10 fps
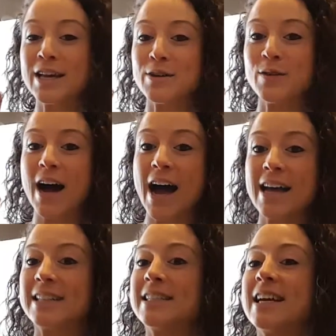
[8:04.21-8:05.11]
you
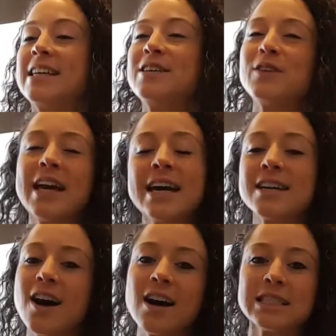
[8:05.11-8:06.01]
guys, you can't
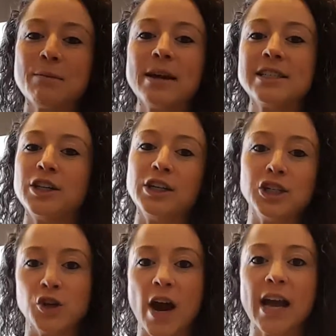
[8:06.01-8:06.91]
knock something until you
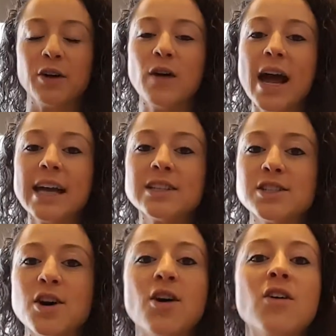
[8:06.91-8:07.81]
try it, right?
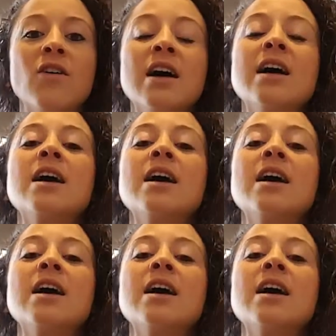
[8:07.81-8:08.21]
So